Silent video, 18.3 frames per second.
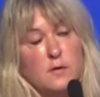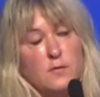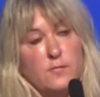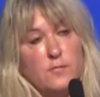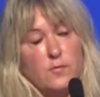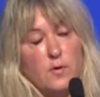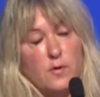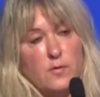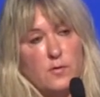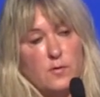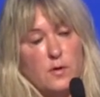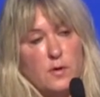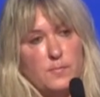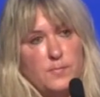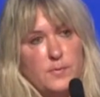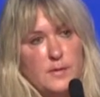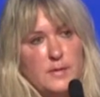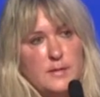for other
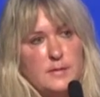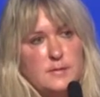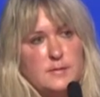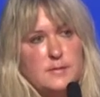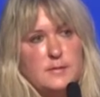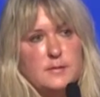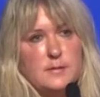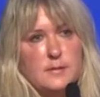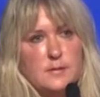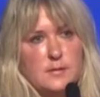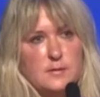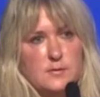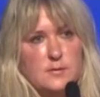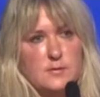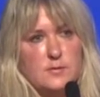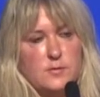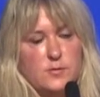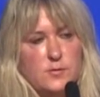companies did
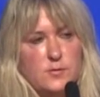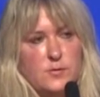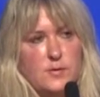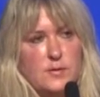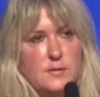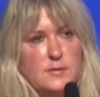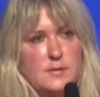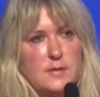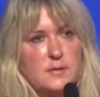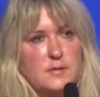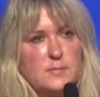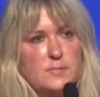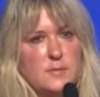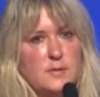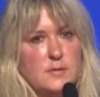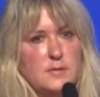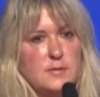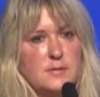security
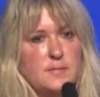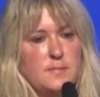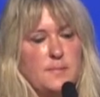assessments.